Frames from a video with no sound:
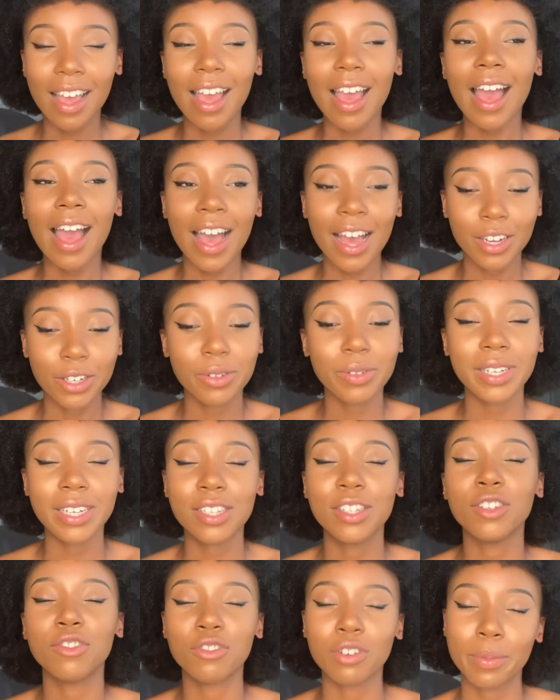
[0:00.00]
And you need
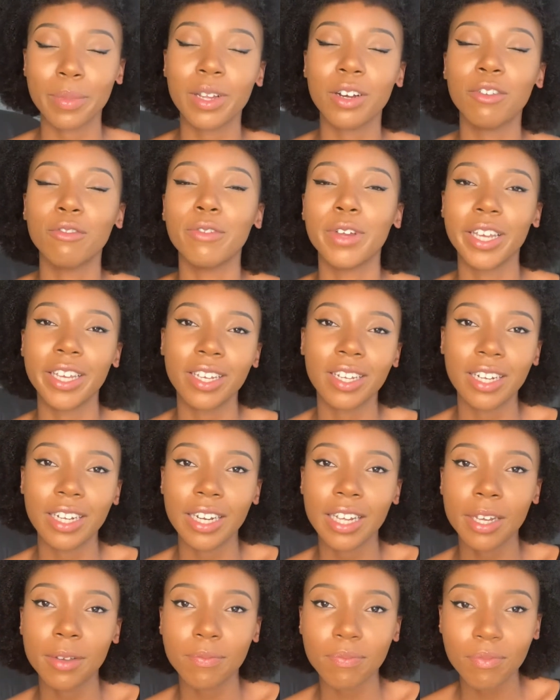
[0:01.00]
to trim it regularly.